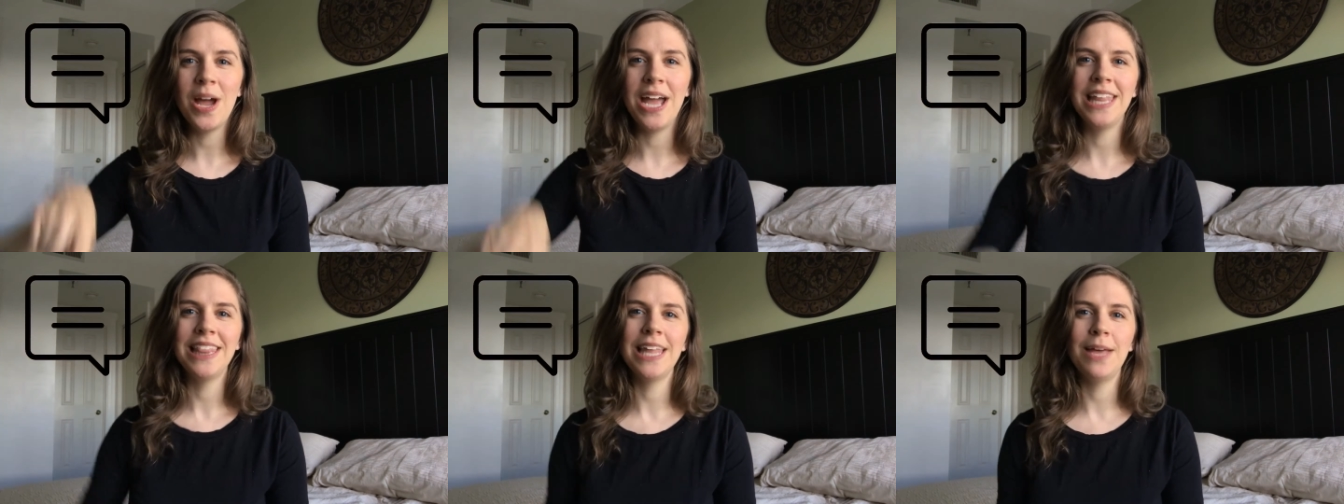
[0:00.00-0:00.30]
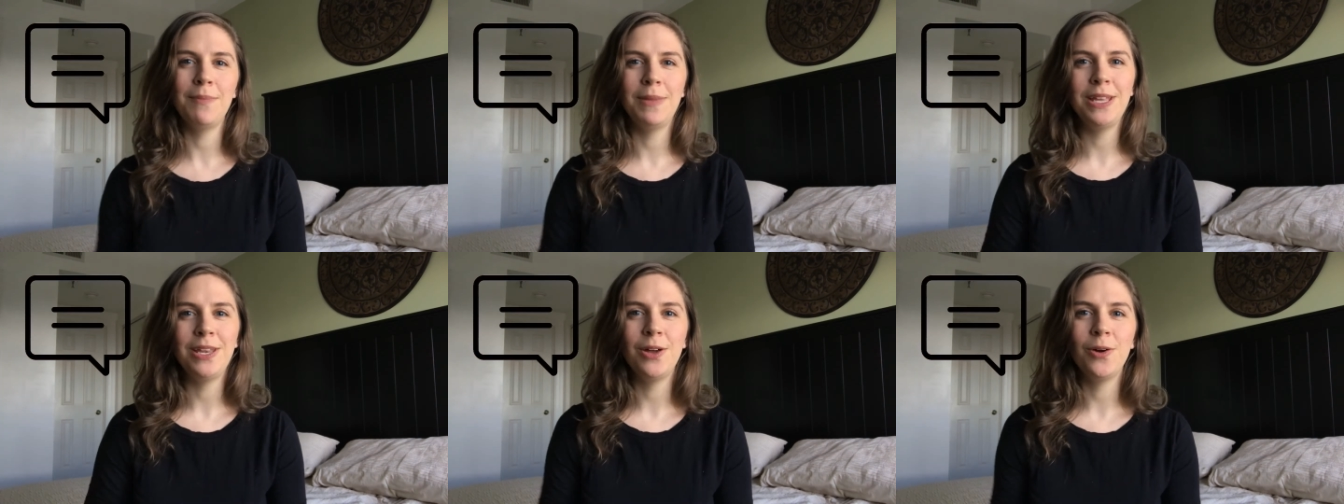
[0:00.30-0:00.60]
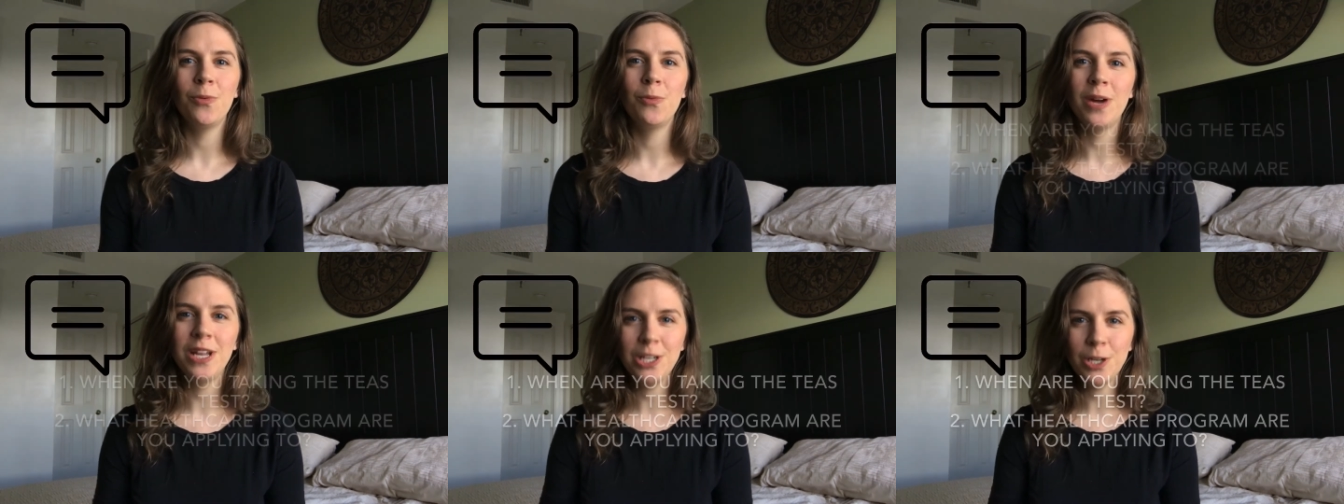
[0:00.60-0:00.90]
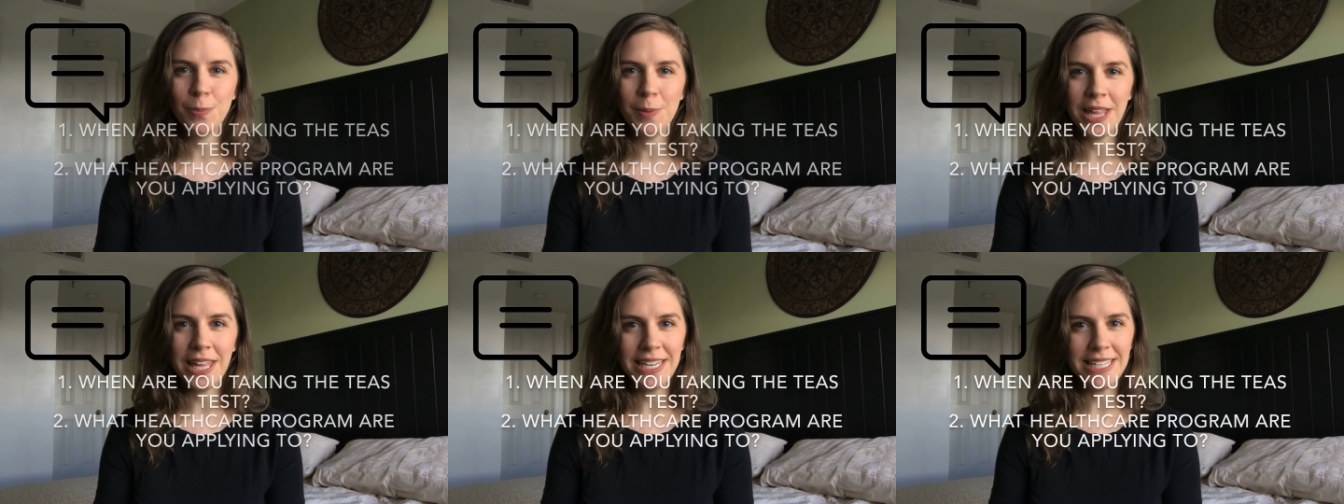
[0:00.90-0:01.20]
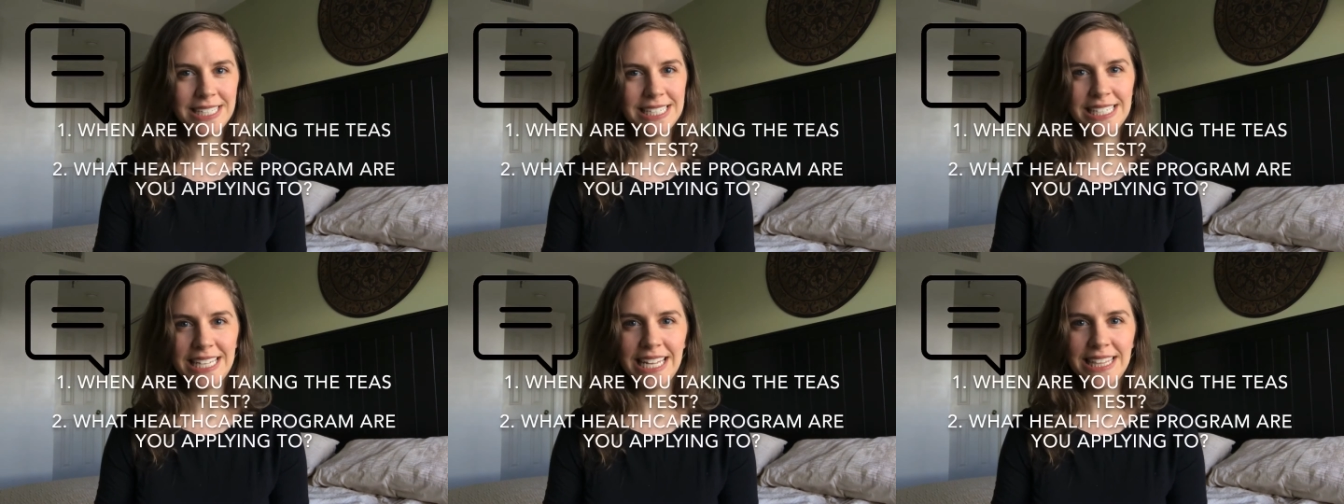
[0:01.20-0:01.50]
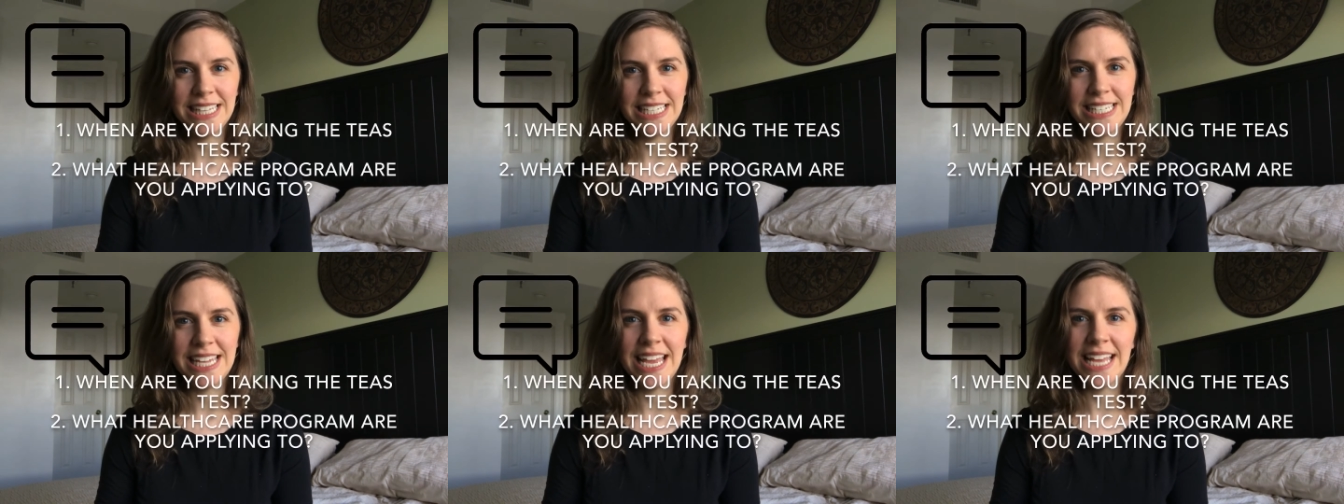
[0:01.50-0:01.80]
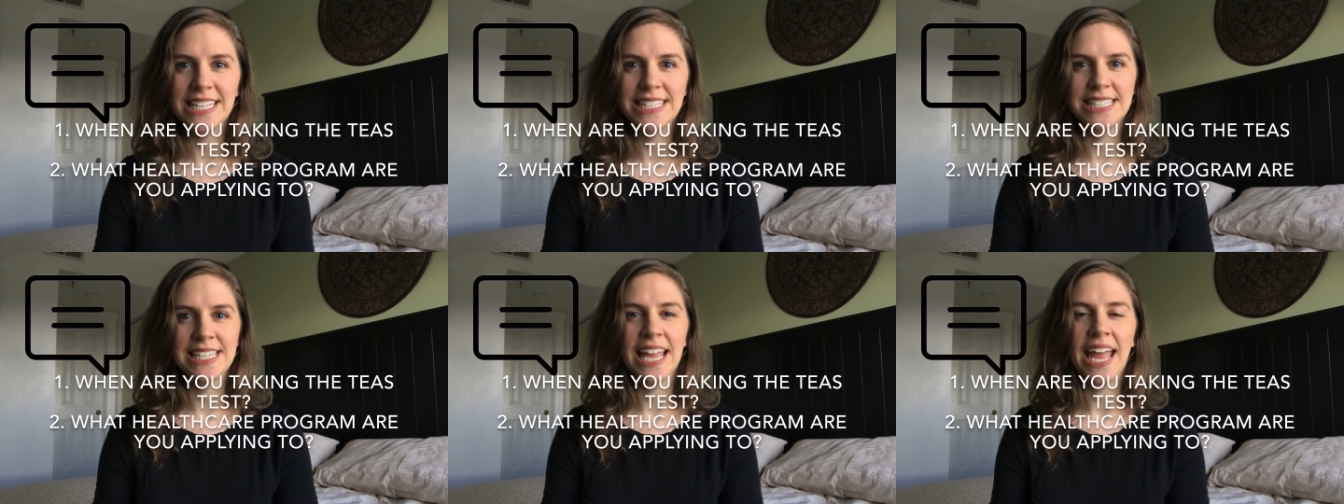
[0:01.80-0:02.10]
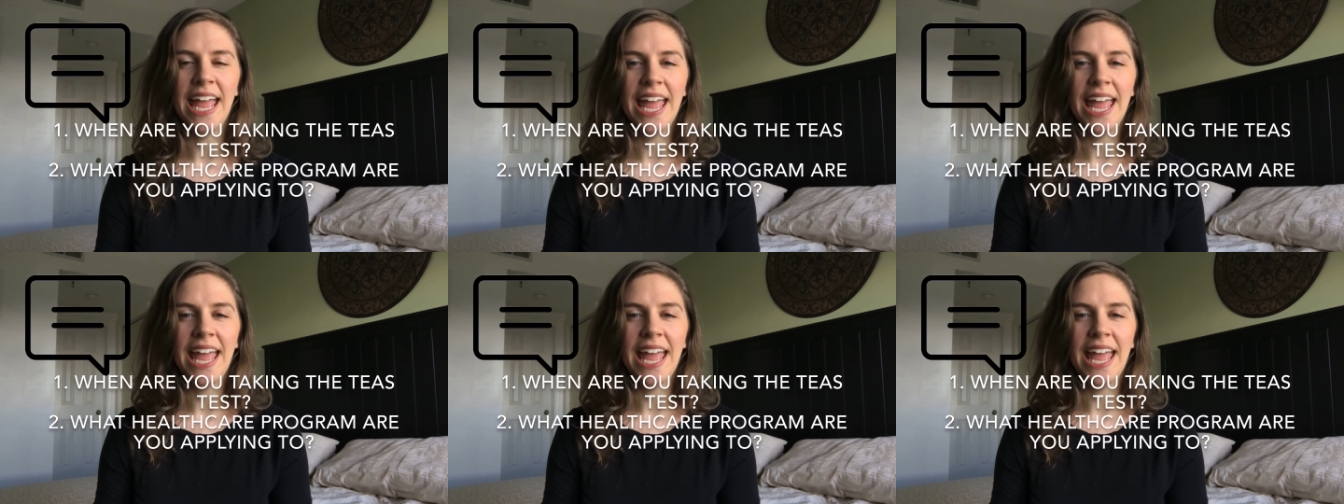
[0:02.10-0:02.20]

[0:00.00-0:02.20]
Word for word: and let me know when you're planning to take the test